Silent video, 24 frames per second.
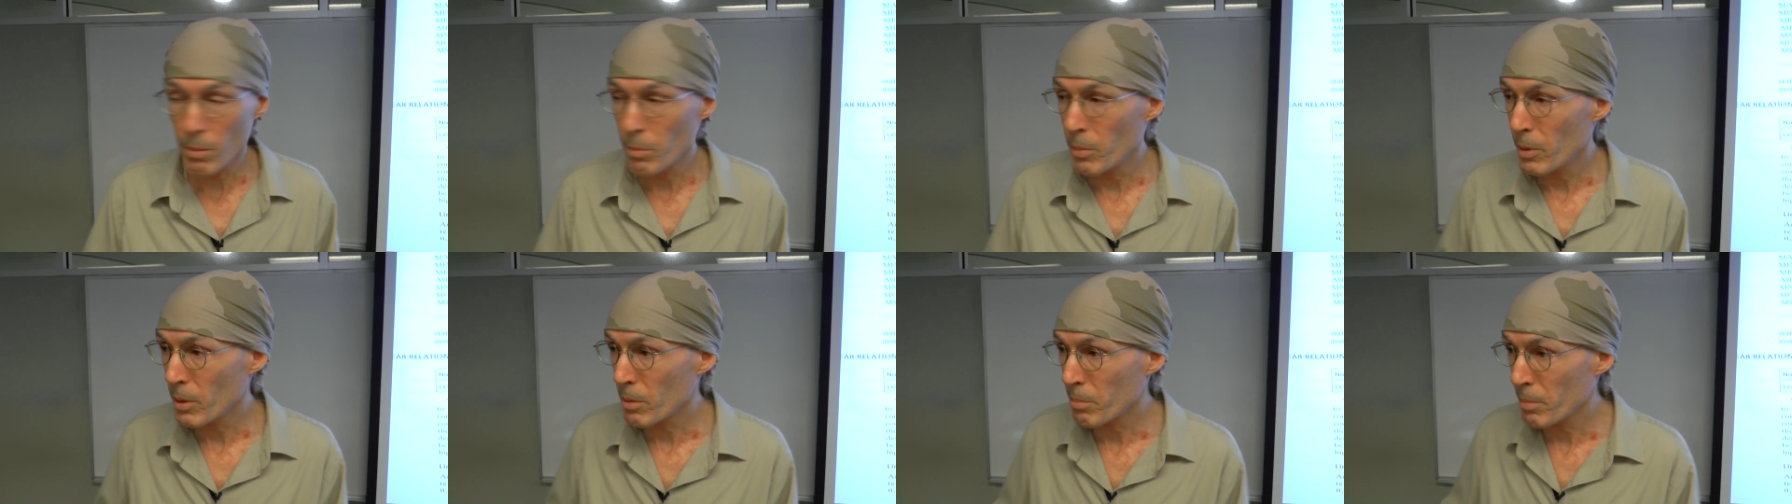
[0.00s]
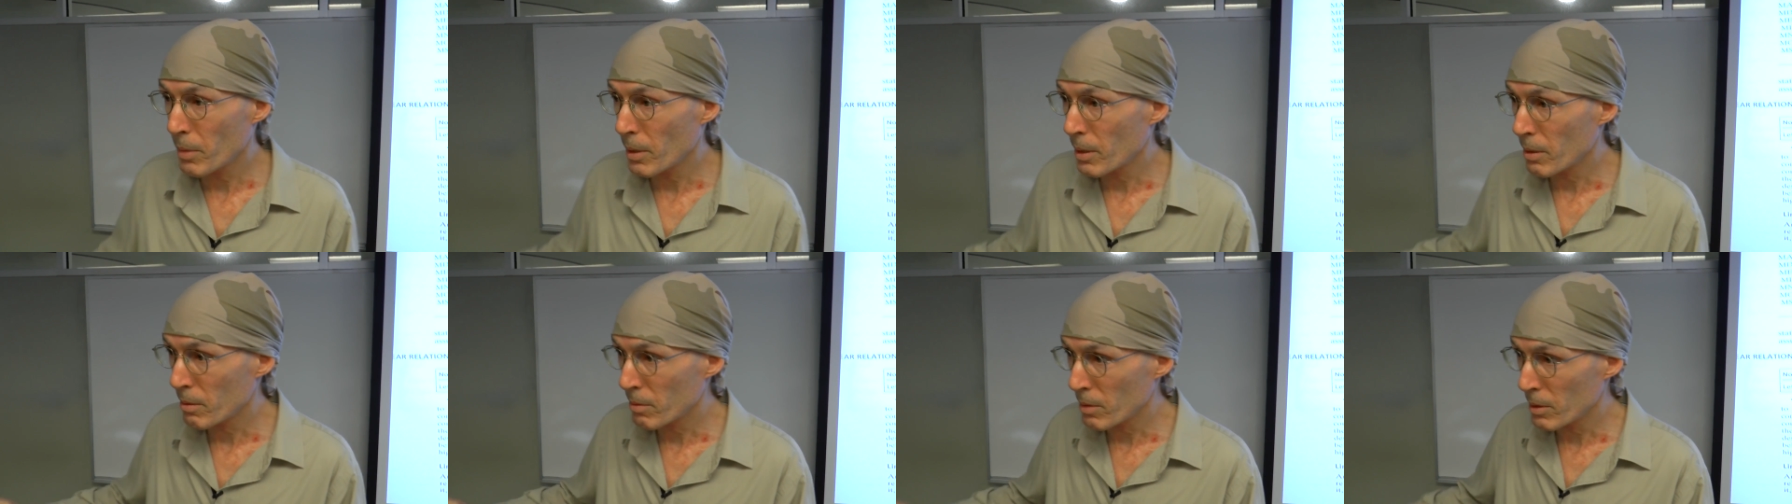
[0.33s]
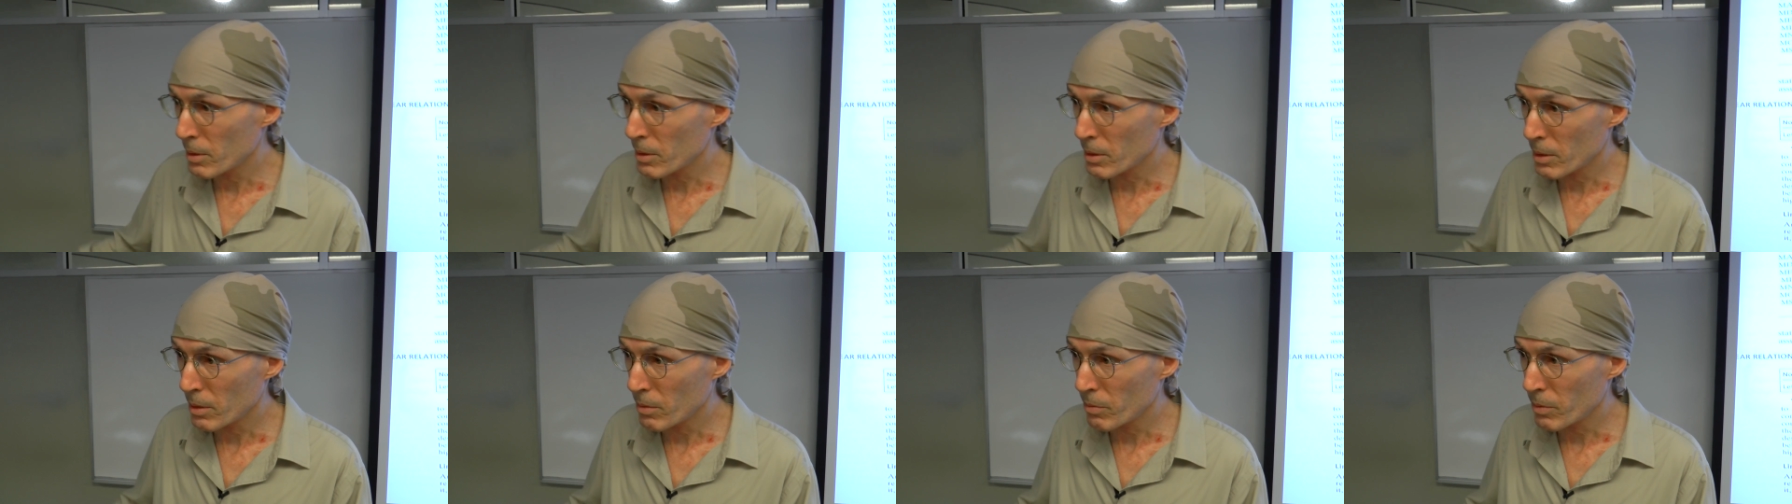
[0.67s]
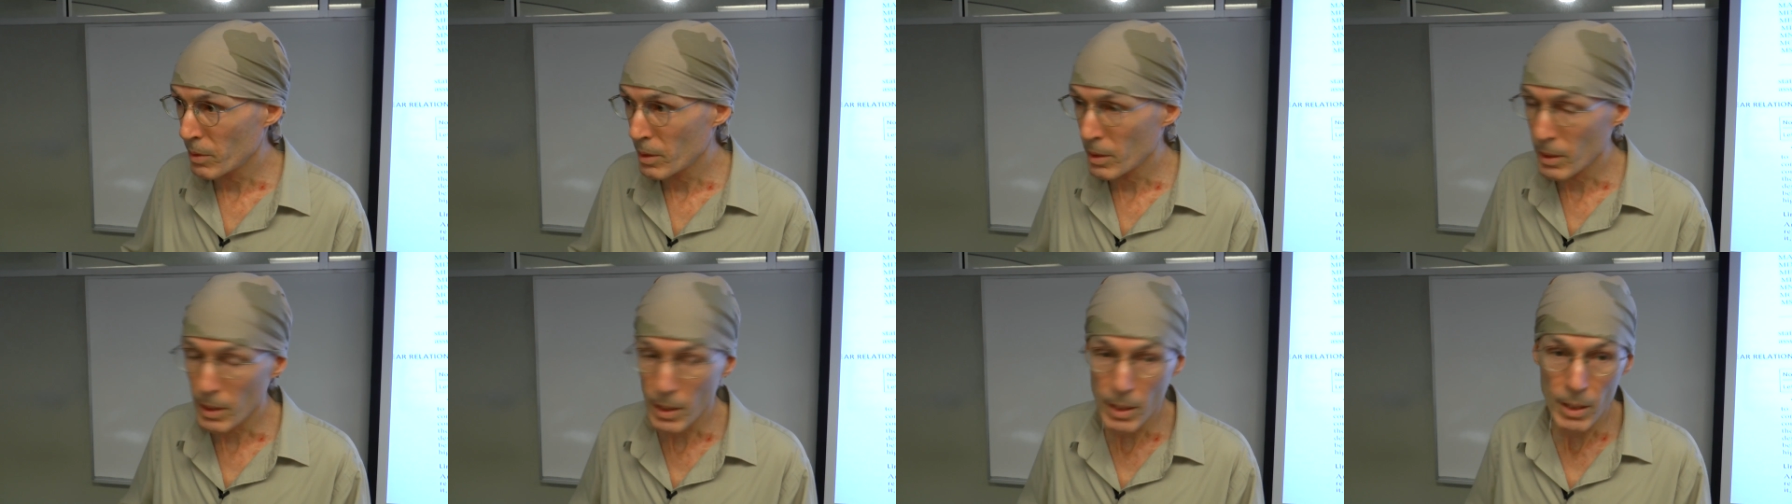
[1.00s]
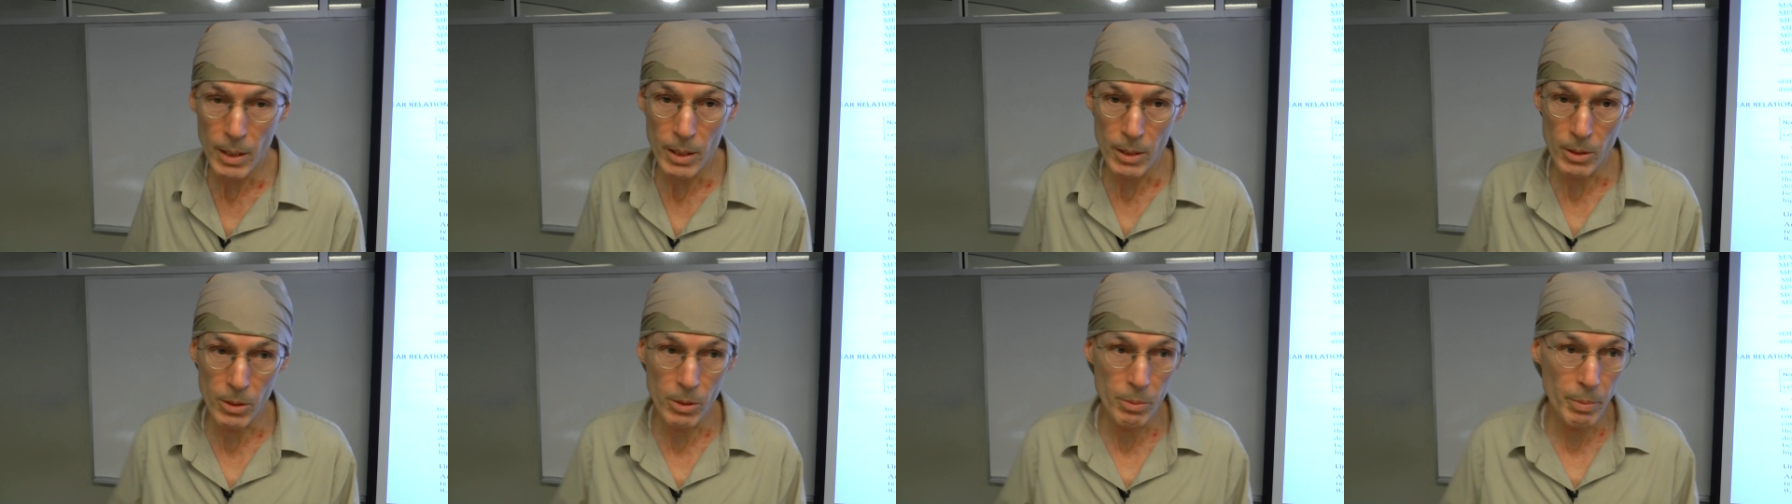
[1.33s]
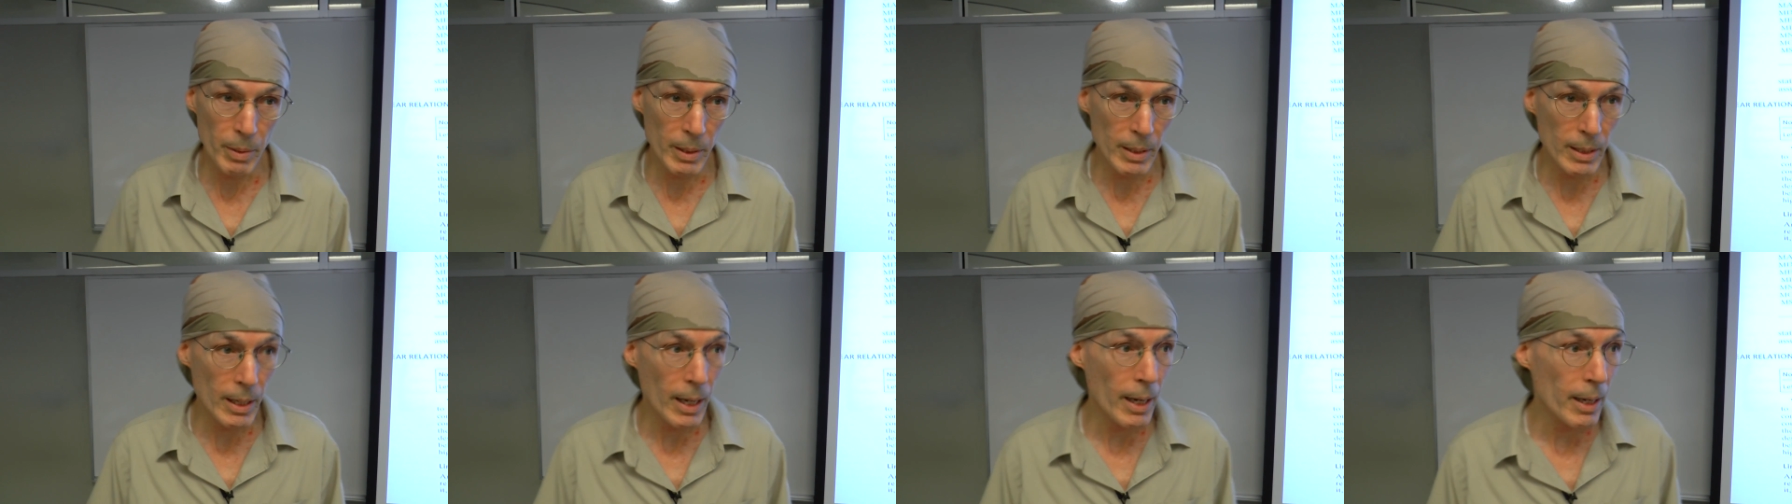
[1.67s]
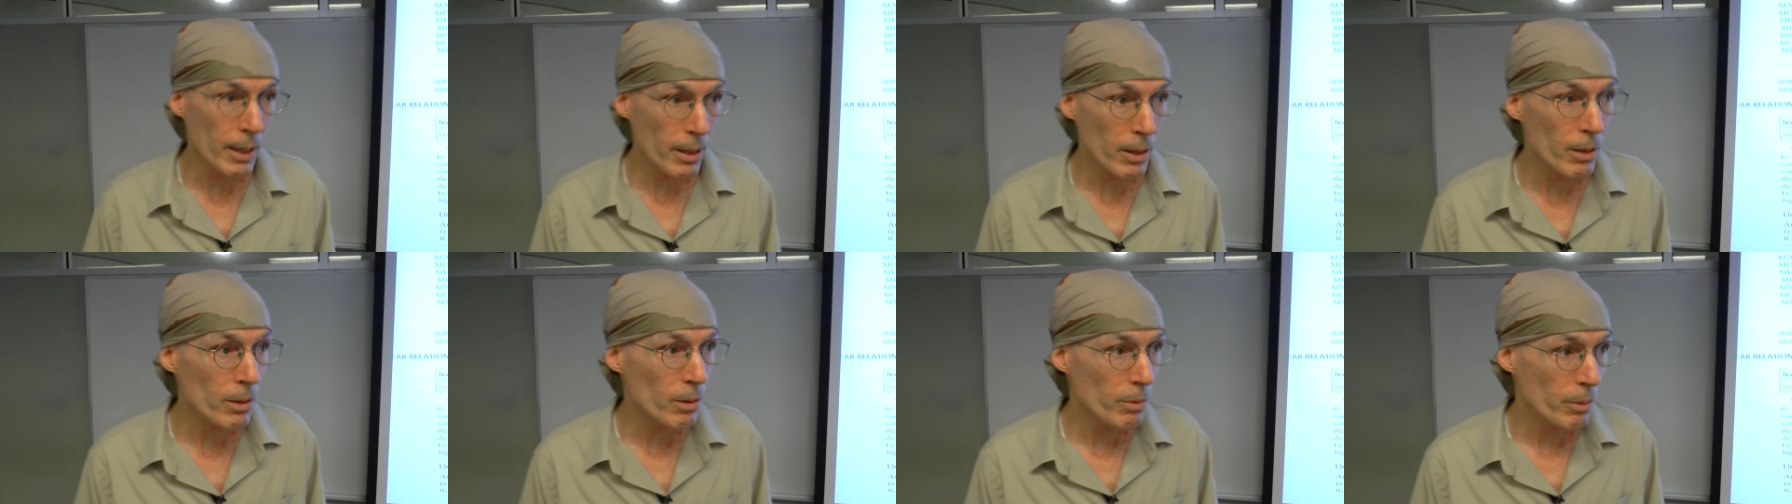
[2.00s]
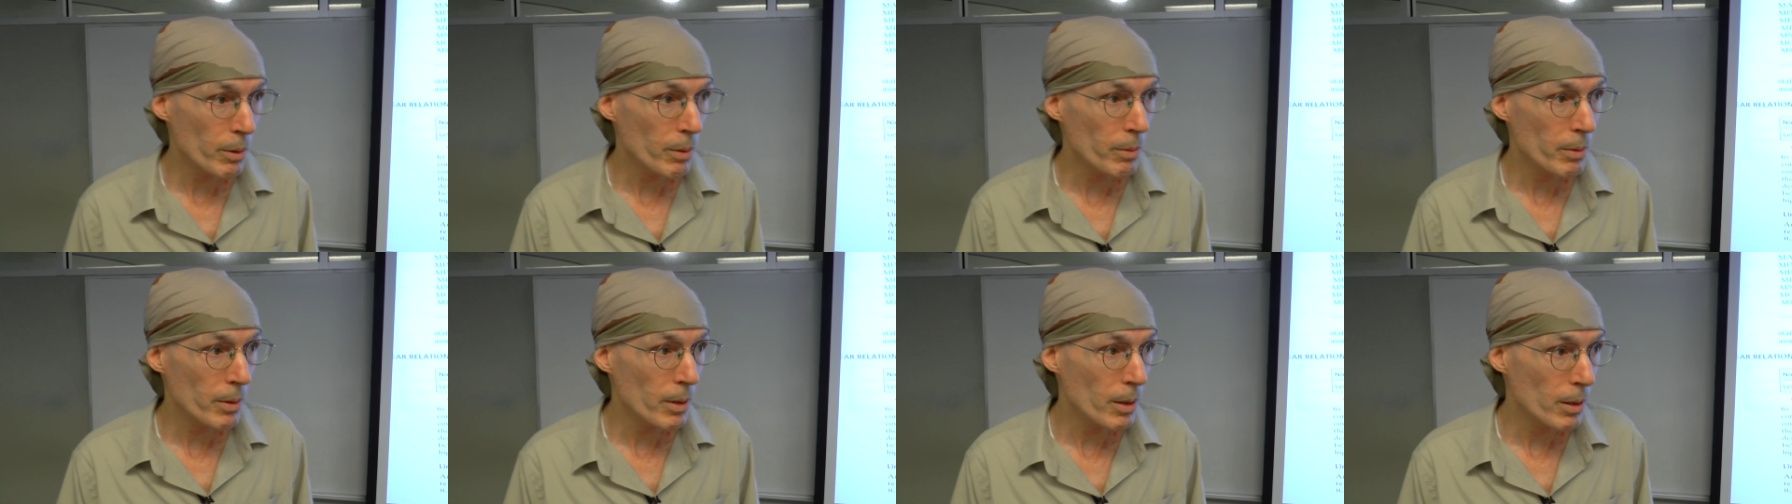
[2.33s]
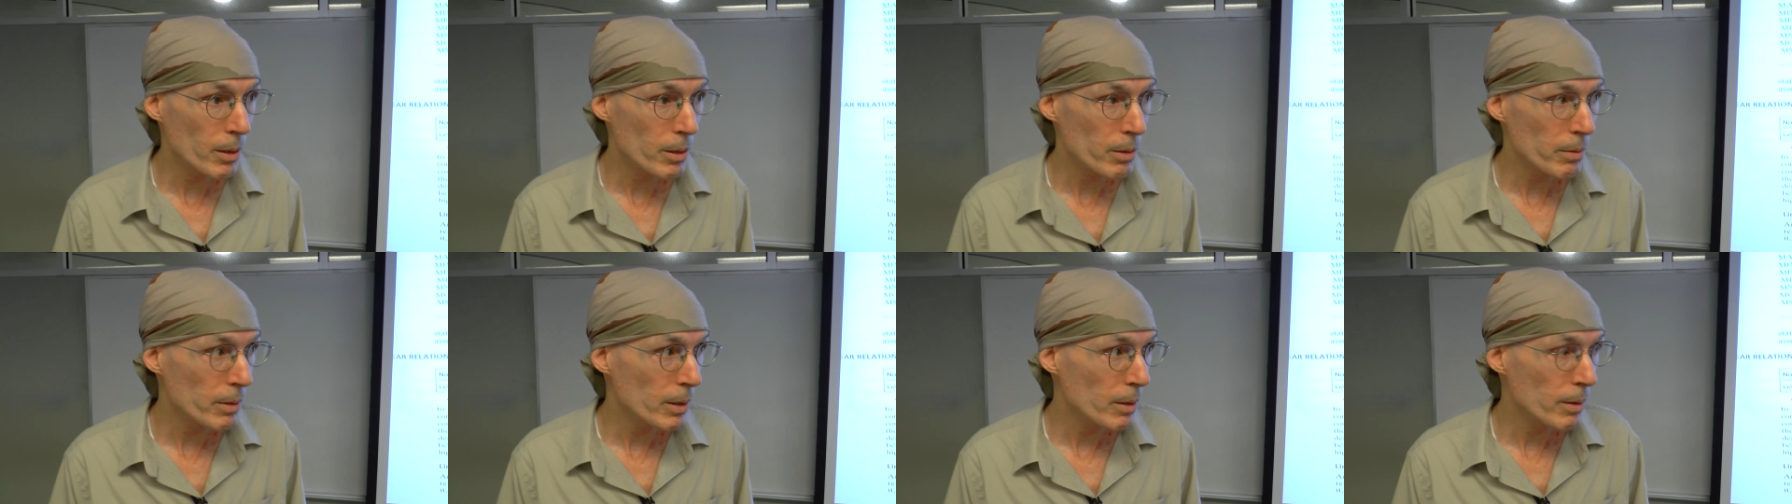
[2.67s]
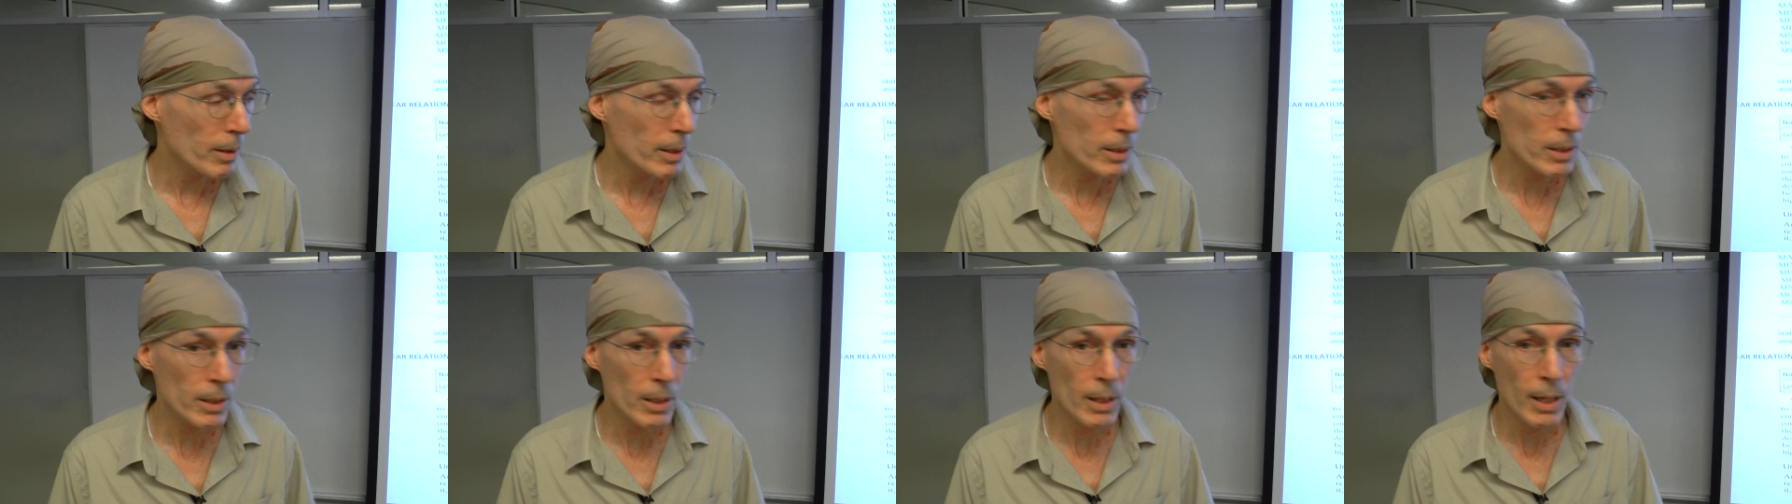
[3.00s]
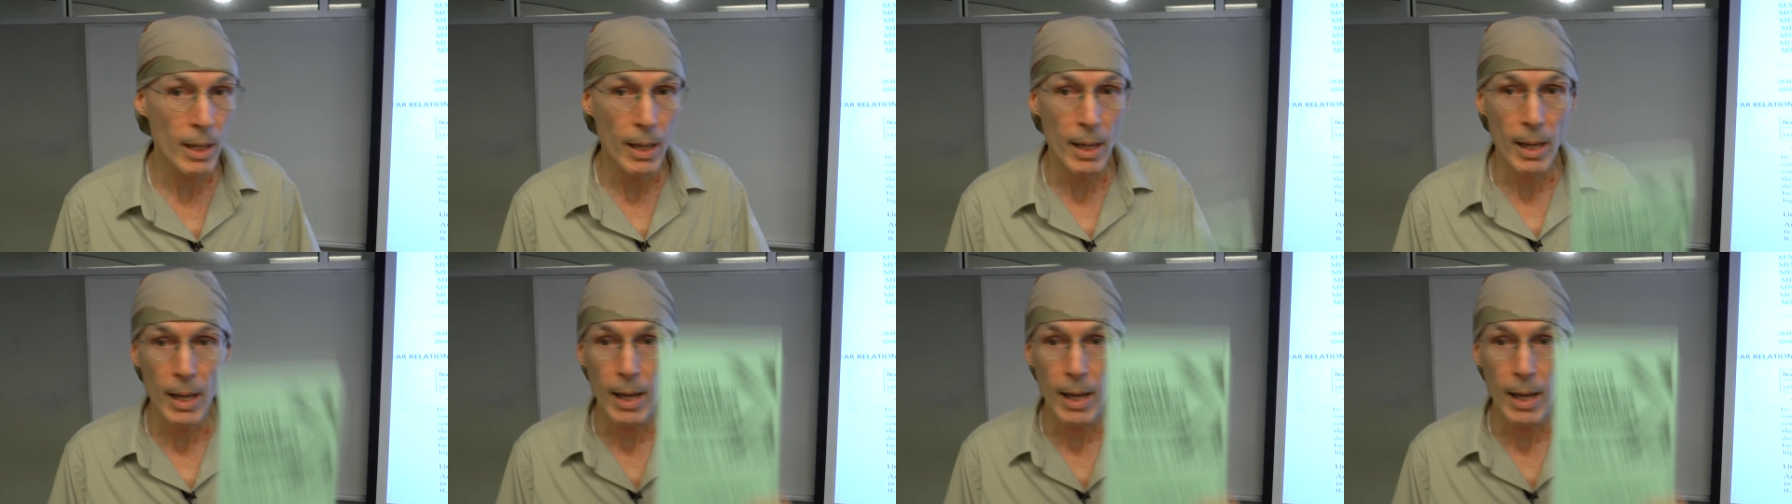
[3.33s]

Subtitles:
The book by Agresti and Finlay is spectacular with regard to regression,